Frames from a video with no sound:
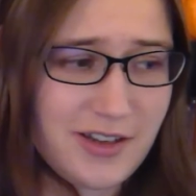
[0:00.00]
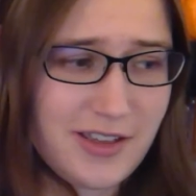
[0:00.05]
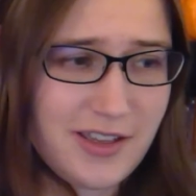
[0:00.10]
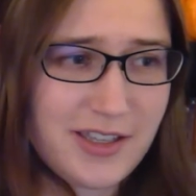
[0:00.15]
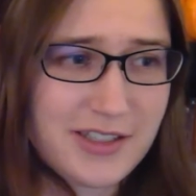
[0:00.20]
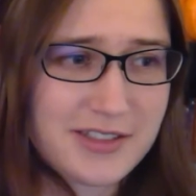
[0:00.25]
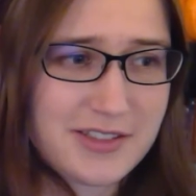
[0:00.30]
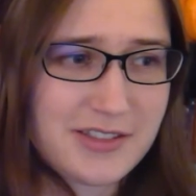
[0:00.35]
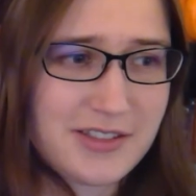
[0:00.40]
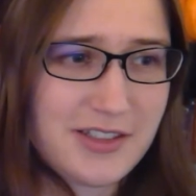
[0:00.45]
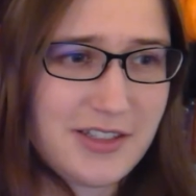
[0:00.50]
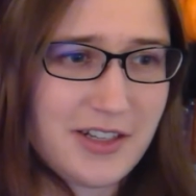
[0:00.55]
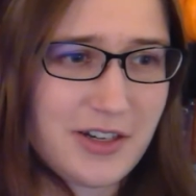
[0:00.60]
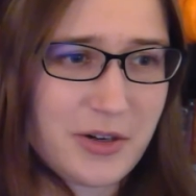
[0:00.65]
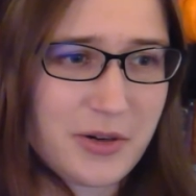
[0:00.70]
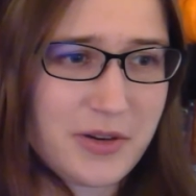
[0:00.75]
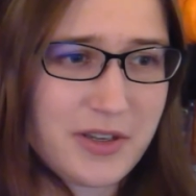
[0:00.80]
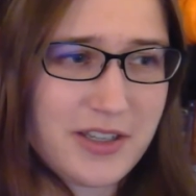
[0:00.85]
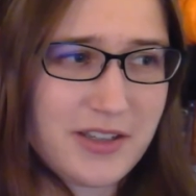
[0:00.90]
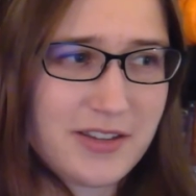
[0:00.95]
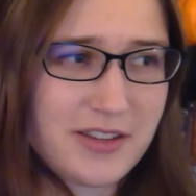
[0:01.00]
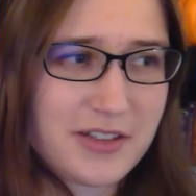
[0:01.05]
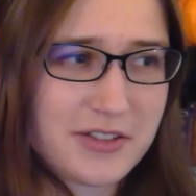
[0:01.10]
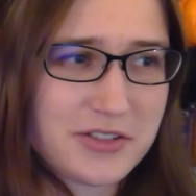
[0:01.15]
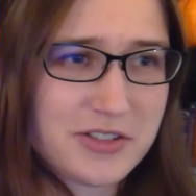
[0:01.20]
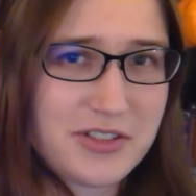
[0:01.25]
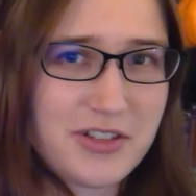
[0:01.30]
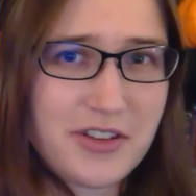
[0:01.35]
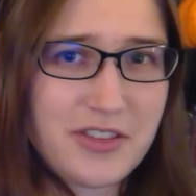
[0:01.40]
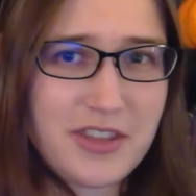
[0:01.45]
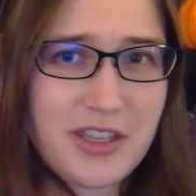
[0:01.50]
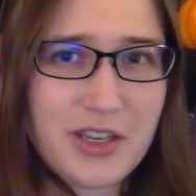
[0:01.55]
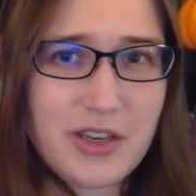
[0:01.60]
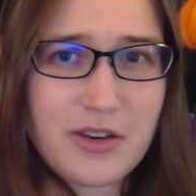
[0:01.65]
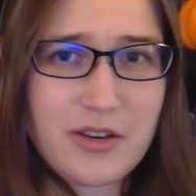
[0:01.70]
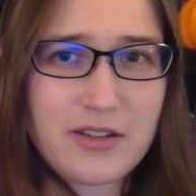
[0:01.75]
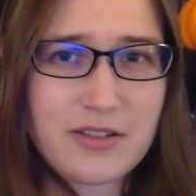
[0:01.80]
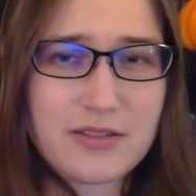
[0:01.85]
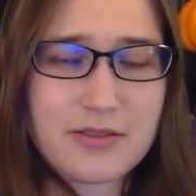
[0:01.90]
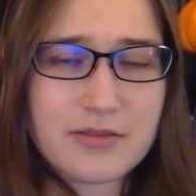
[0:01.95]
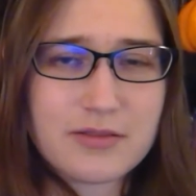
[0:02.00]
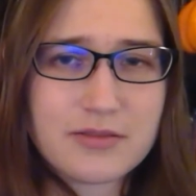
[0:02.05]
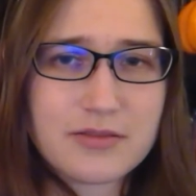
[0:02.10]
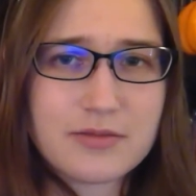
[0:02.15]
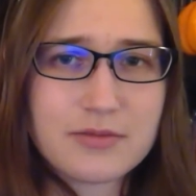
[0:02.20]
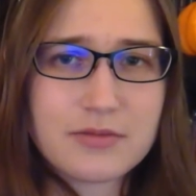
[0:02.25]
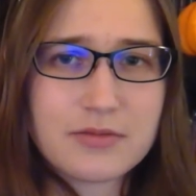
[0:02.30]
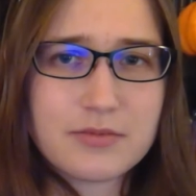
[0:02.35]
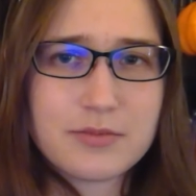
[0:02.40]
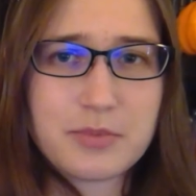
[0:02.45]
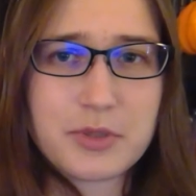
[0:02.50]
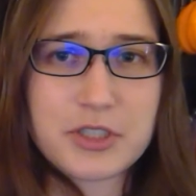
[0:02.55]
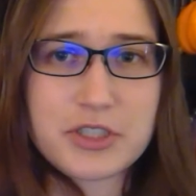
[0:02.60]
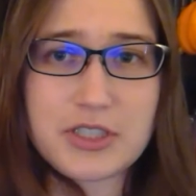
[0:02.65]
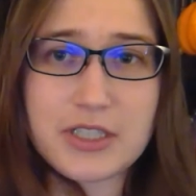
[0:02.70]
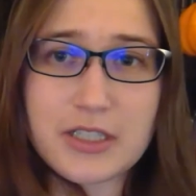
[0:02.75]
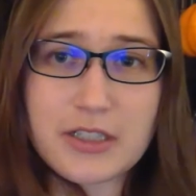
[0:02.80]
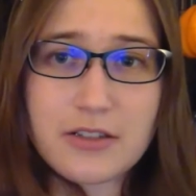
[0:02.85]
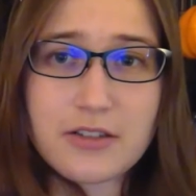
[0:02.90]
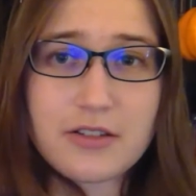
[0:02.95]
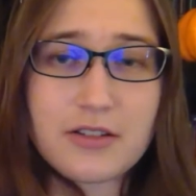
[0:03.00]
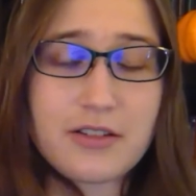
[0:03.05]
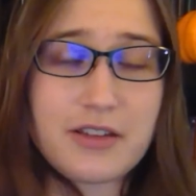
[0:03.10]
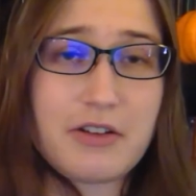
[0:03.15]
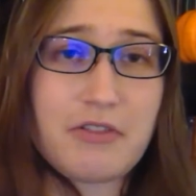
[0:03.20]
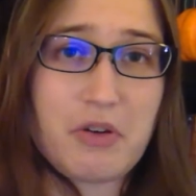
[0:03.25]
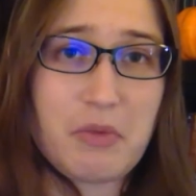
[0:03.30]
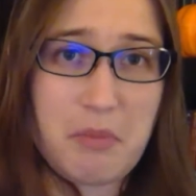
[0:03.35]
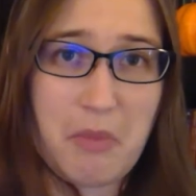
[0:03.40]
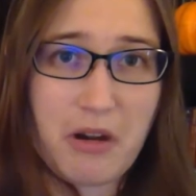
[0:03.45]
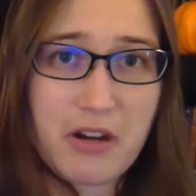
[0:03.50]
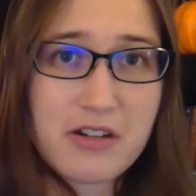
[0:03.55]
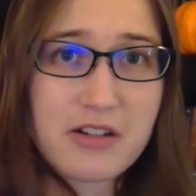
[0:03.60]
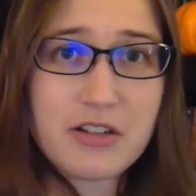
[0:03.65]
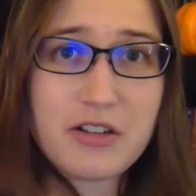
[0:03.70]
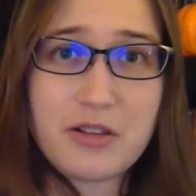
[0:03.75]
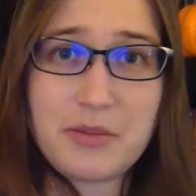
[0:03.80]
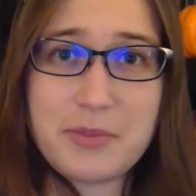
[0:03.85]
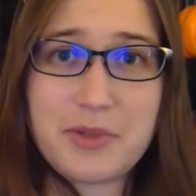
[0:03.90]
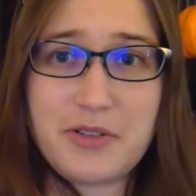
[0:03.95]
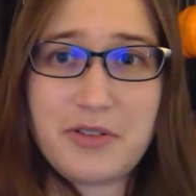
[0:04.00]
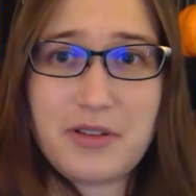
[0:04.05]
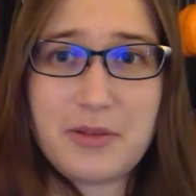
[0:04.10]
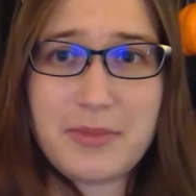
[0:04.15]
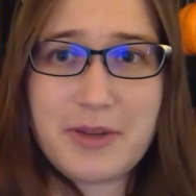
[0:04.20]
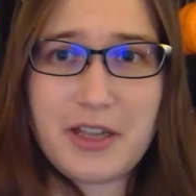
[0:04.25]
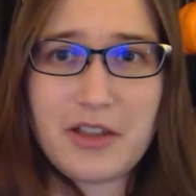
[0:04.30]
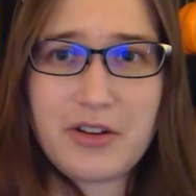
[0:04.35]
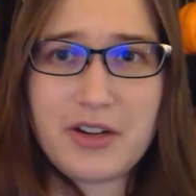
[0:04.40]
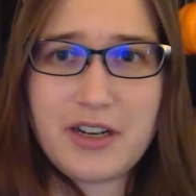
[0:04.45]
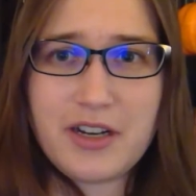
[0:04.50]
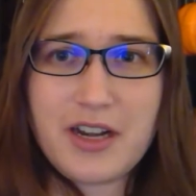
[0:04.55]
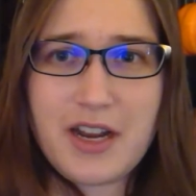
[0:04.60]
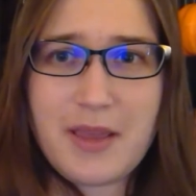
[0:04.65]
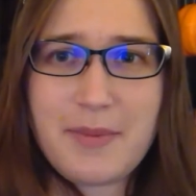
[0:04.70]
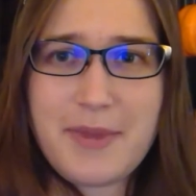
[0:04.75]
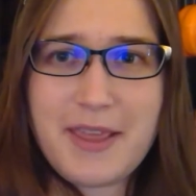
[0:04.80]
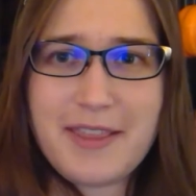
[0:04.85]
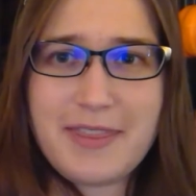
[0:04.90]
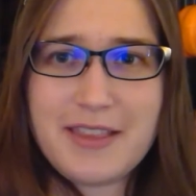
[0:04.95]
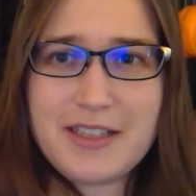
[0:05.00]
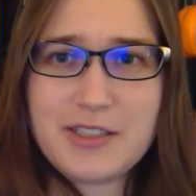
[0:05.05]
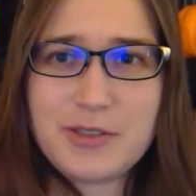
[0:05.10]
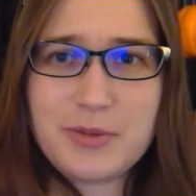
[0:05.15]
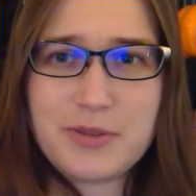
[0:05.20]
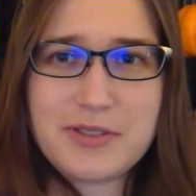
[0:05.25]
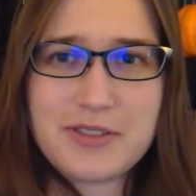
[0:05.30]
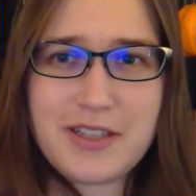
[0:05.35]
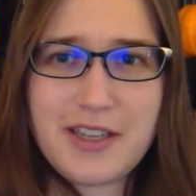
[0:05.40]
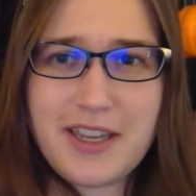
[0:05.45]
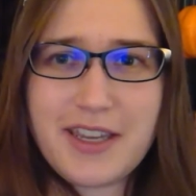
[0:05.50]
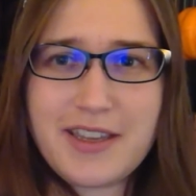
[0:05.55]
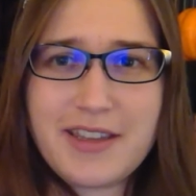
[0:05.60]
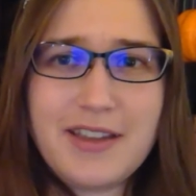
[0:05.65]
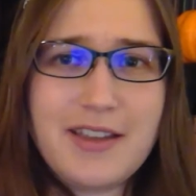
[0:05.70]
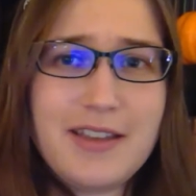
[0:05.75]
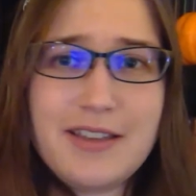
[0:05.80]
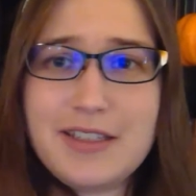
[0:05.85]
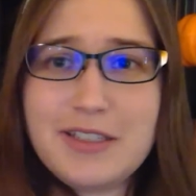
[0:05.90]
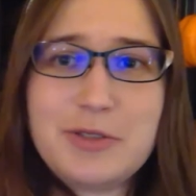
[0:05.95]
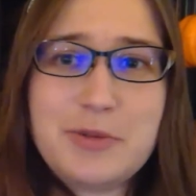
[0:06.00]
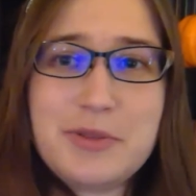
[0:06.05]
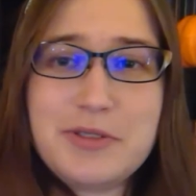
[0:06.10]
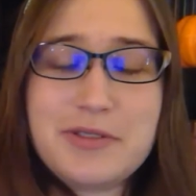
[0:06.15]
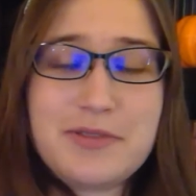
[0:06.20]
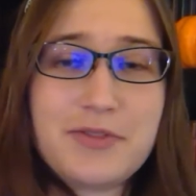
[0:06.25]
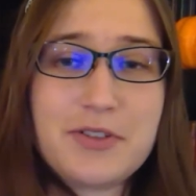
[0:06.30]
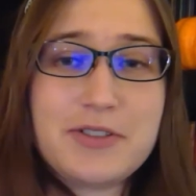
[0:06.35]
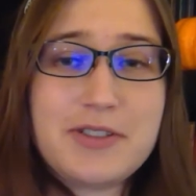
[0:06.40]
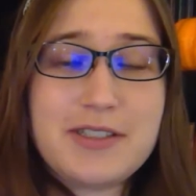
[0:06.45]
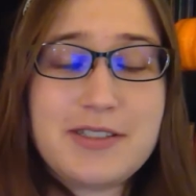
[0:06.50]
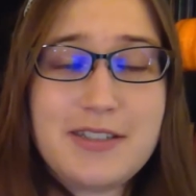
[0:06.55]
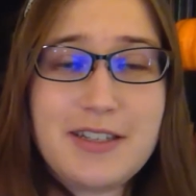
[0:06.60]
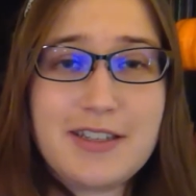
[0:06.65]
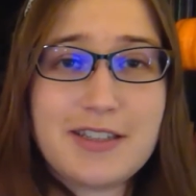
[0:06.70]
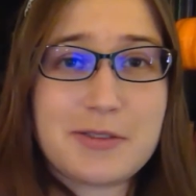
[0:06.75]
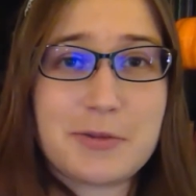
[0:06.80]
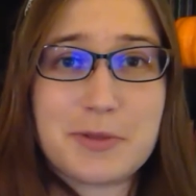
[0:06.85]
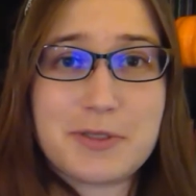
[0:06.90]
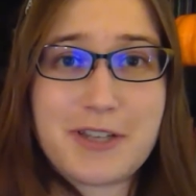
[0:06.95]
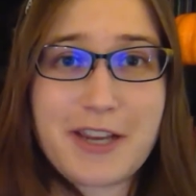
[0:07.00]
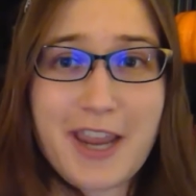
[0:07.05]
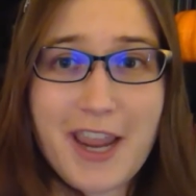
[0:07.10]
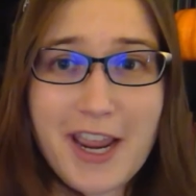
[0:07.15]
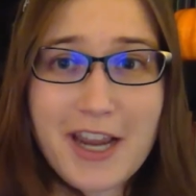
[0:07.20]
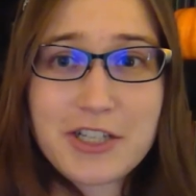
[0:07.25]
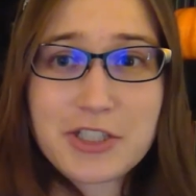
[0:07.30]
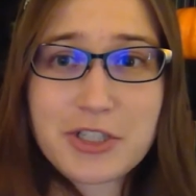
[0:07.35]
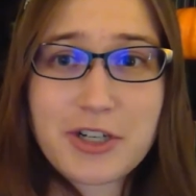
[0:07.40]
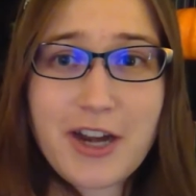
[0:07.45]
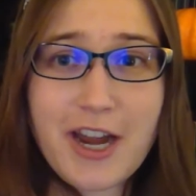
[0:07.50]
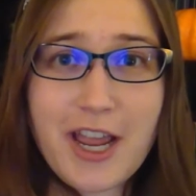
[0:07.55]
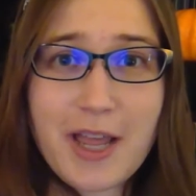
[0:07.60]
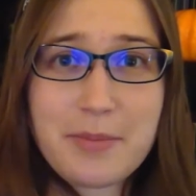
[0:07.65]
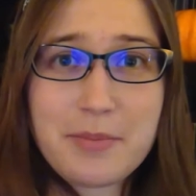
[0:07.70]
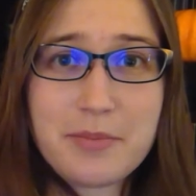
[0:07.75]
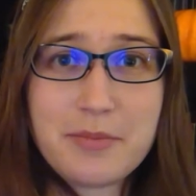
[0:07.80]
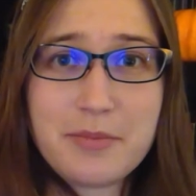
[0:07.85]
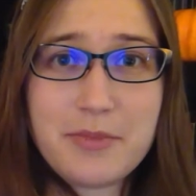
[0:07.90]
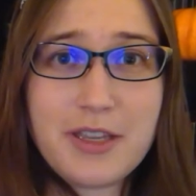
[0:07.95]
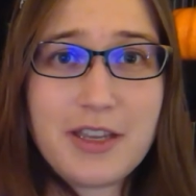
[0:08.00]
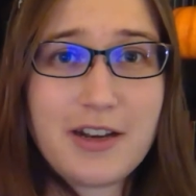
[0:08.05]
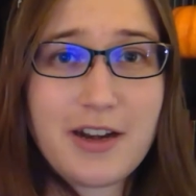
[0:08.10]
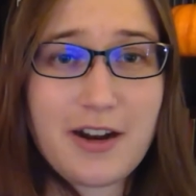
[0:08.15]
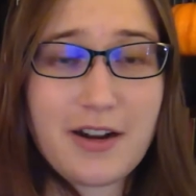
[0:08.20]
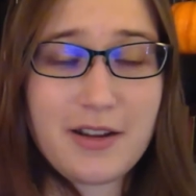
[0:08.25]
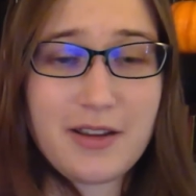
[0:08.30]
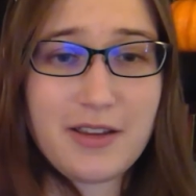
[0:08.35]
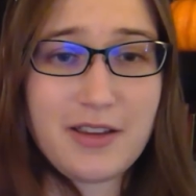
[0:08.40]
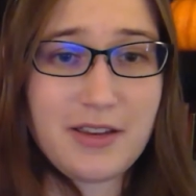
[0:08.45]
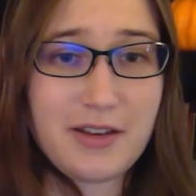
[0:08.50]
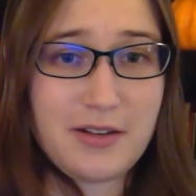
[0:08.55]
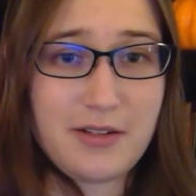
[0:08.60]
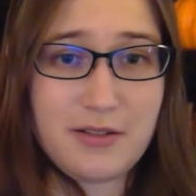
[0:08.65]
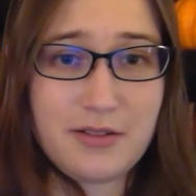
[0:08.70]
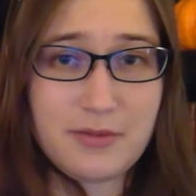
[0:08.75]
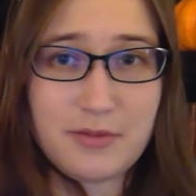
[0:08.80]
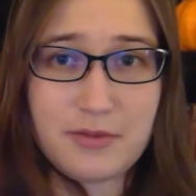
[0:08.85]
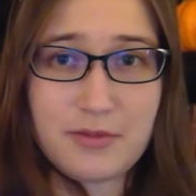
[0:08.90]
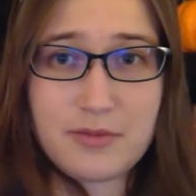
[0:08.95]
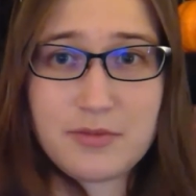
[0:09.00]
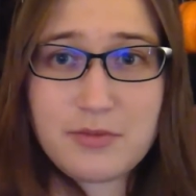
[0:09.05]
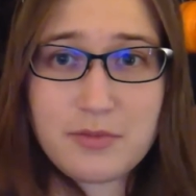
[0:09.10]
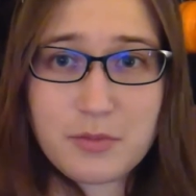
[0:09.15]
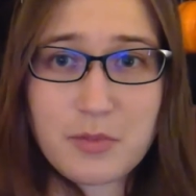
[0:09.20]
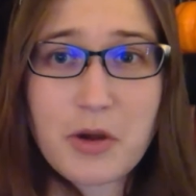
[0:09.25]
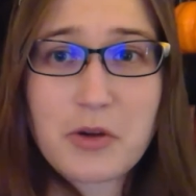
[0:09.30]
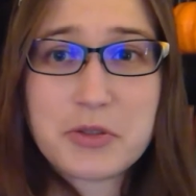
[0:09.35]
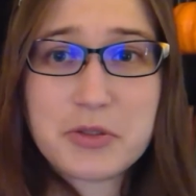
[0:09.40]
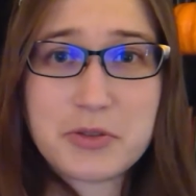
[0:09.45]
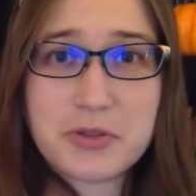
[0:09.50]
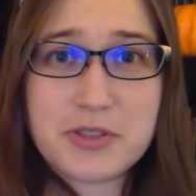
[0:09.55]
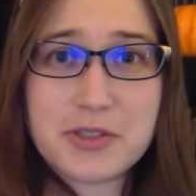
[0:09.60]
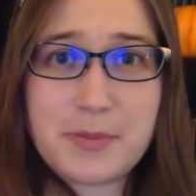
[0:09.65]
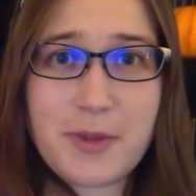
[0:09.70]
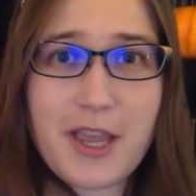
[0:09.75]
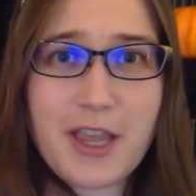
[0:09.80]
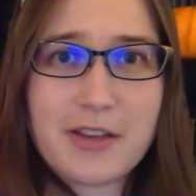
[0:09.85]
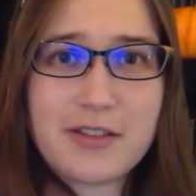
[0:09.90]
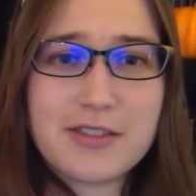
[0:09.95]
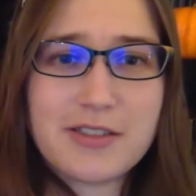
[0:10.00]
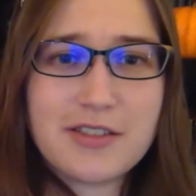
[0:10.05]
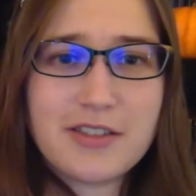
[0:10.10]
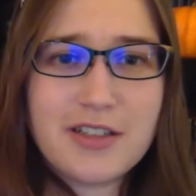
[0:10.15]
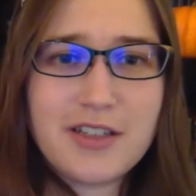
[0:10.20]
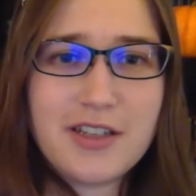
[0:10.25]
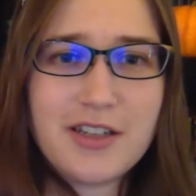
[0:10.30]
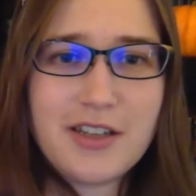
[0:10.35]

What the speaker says: There's nothing particularly remarkable about it. I mean, this was for Disney a cash grab in most respects.